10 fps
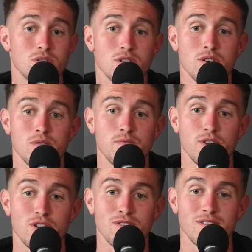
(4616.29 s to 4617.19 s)
So
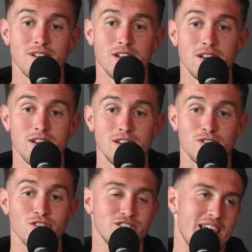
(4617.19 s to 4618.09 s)
you know. Mm -hmm
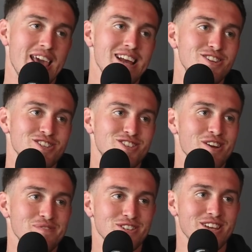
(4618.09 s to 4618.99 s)
in terms of age, it's
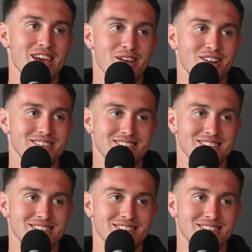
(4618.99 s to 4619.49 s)
tough to say.